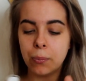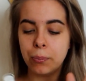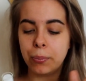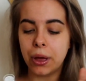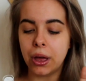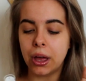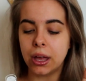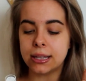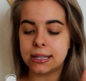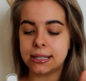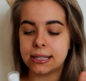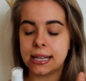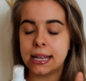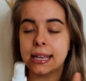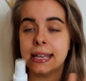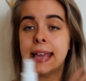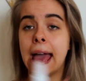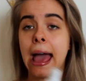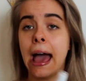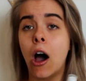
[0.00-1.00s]
But
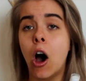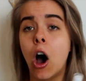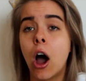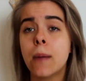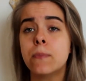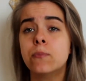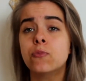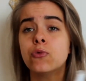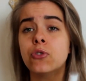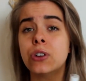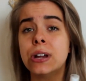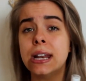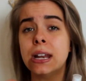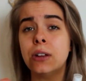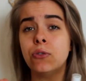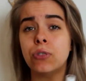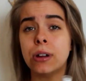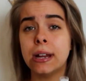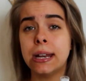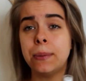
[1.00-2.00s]
yeah, I'm
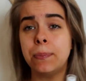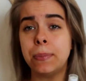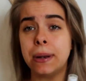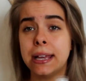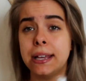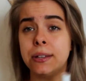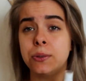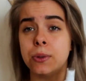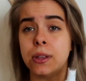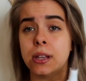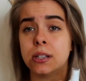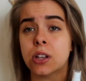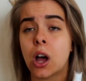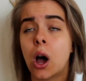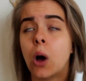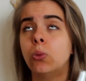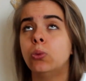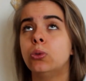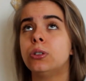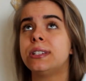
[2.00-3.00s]
really pleased with this.
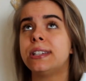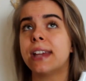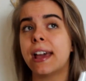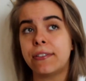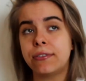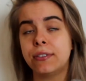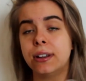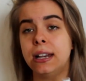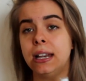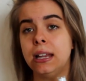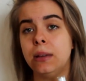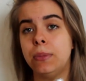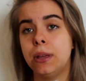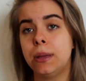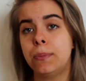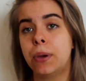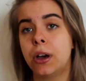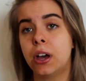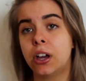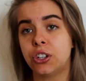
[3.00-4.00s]
I will definitely
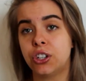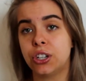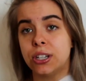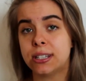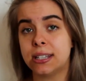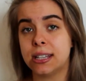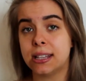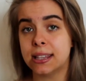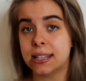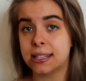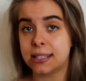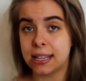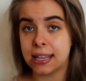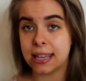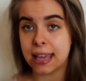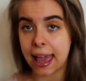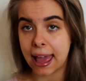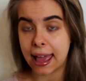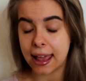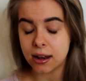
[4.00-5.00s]
be purchasing this
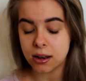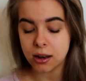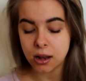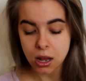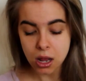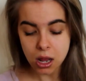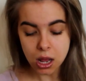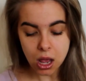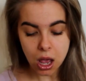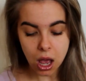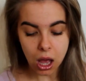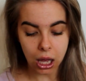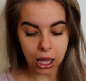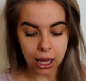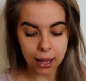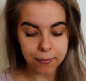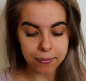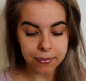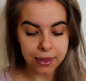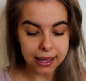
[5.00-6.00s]
again.
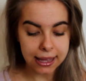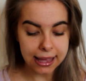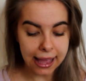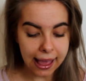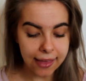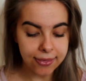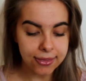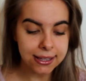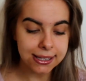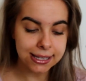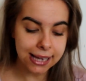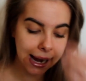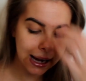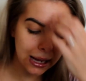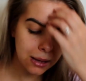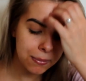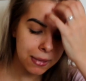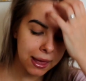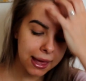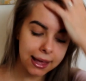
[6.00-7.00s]
Again, the
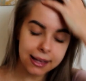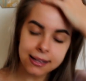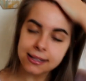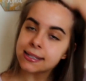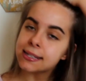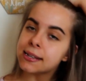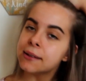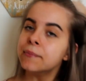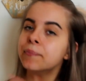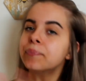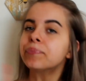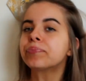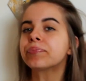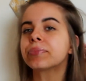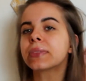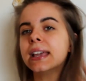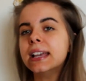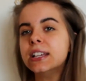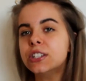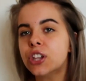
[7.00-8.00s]
tanning mitt,
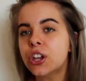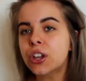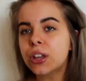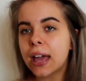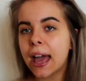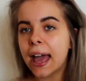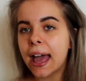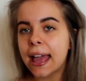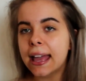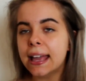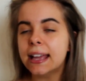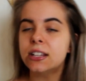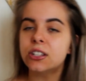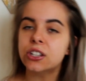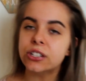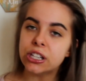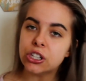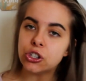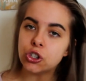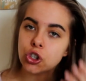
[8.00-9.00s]
it's okay, it
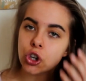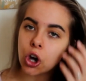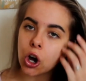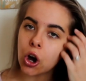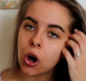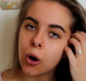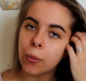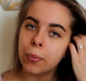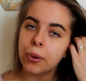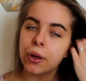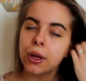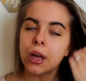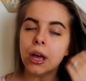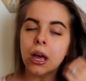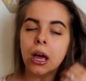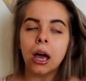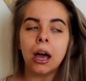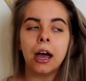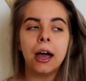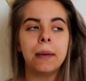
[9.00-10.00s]
does its job.
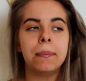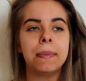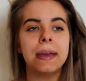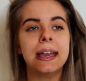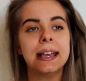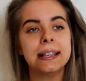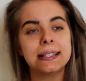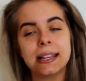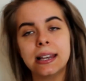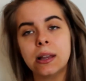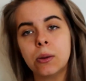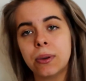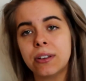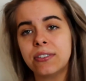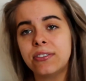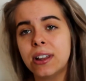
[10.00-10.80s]
It is a little bit